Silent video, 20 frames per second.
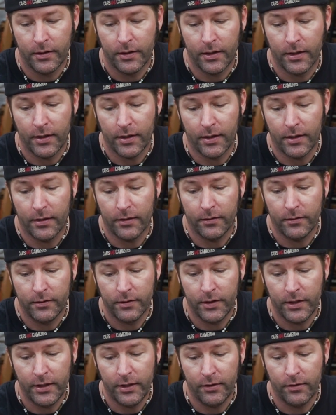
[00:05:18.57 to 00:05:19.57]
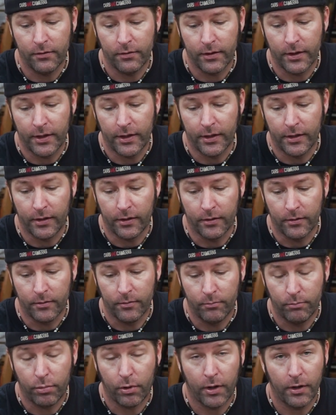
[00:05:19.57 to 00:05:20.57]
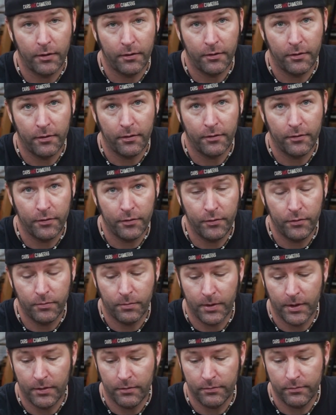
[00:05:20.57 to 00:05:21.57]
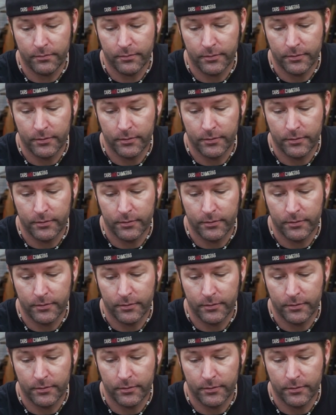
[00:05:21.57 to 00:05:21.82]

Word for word: uh, either a Predator 212